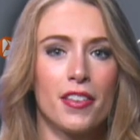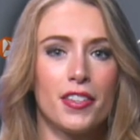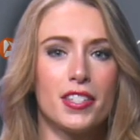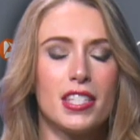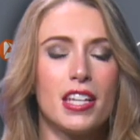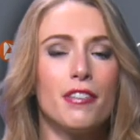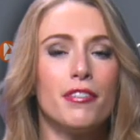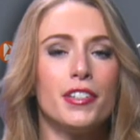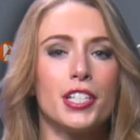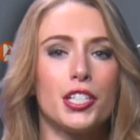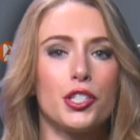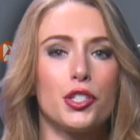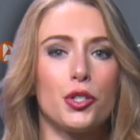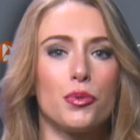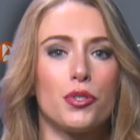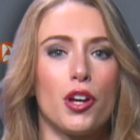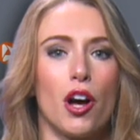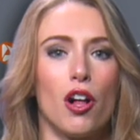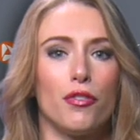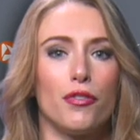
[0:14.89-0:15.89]
the
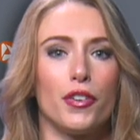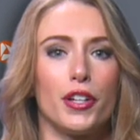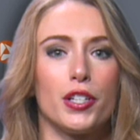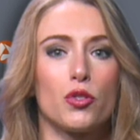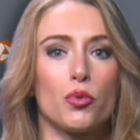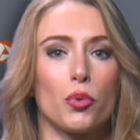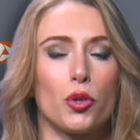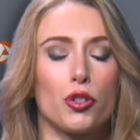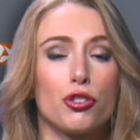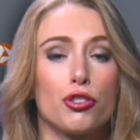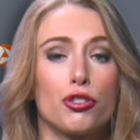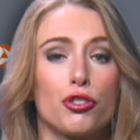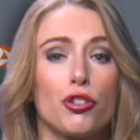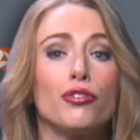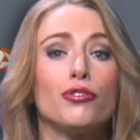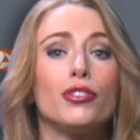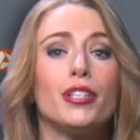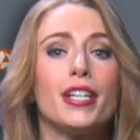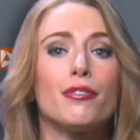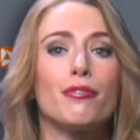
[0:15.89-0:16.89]
72 Dolphins were
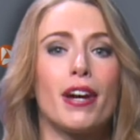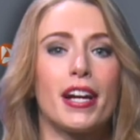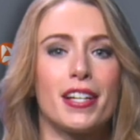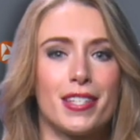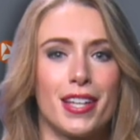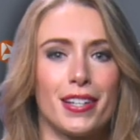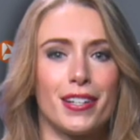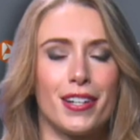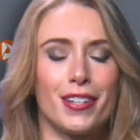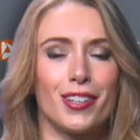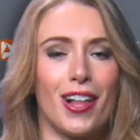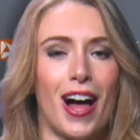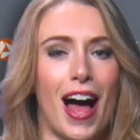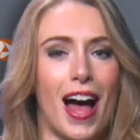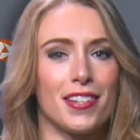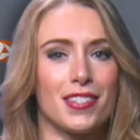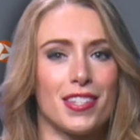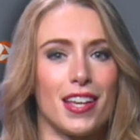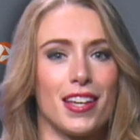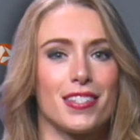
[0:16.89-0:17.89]
surely raising a
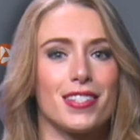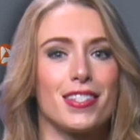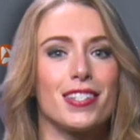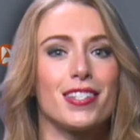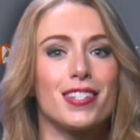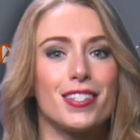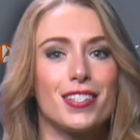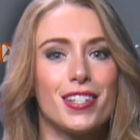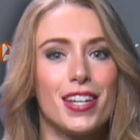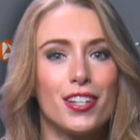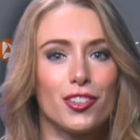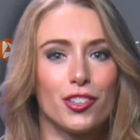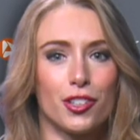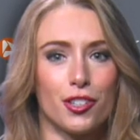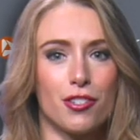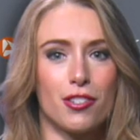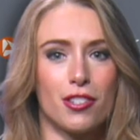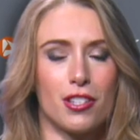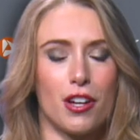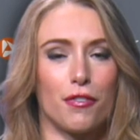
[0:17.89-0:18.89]
glass as the
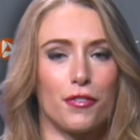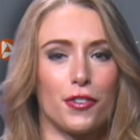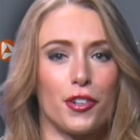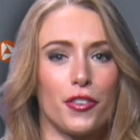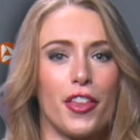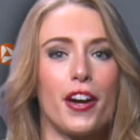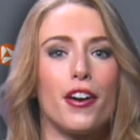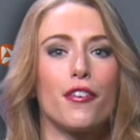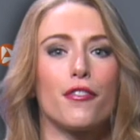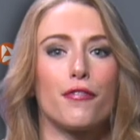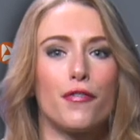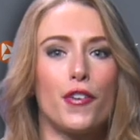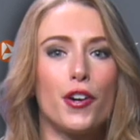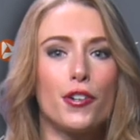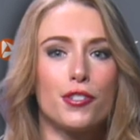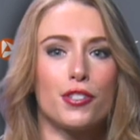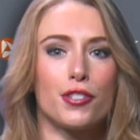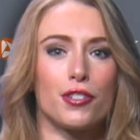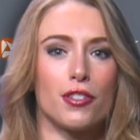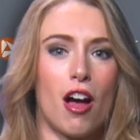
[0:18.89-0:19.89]
Steelers suffered their
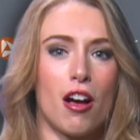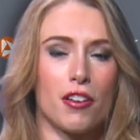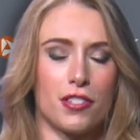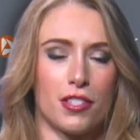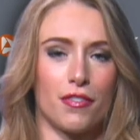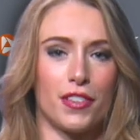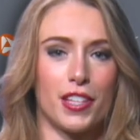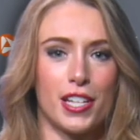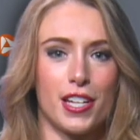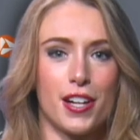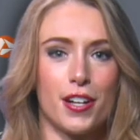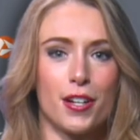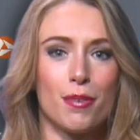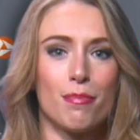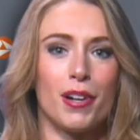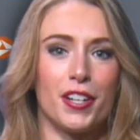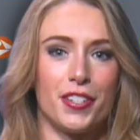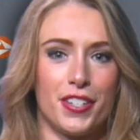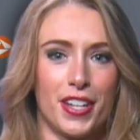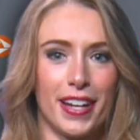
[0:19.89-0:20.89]
first loss of the year
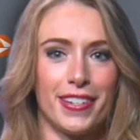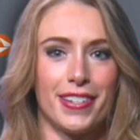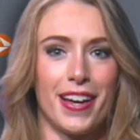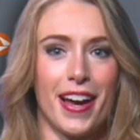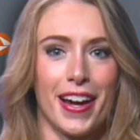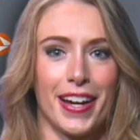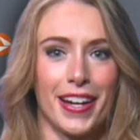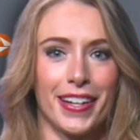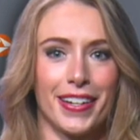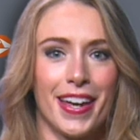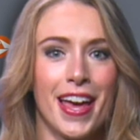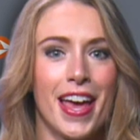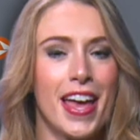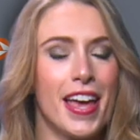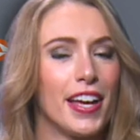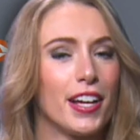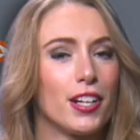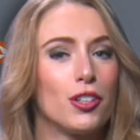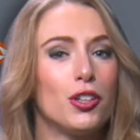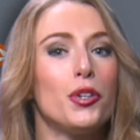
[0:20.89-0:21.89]
Monday night,
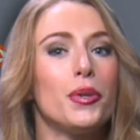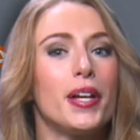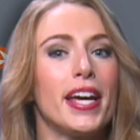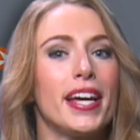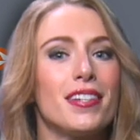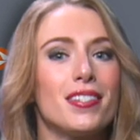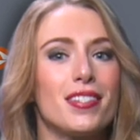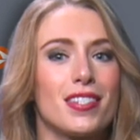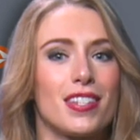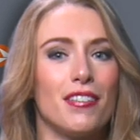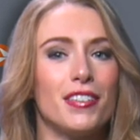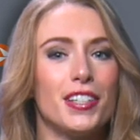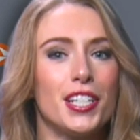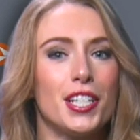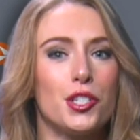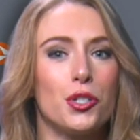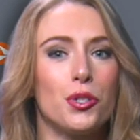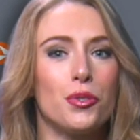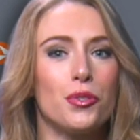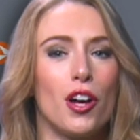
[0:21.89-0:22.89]
including
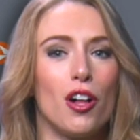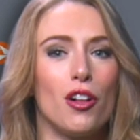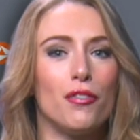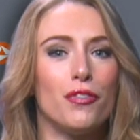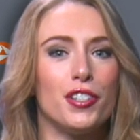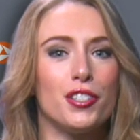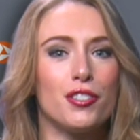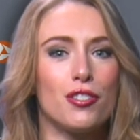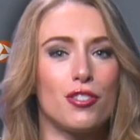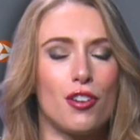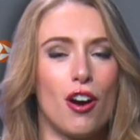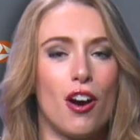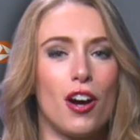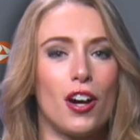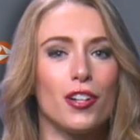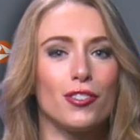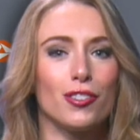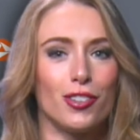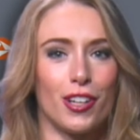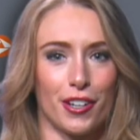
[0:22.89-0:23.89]
72 Dolphins
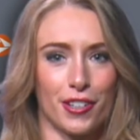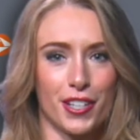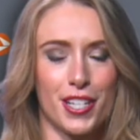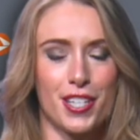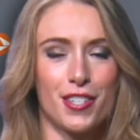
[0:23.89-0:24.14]
star Larry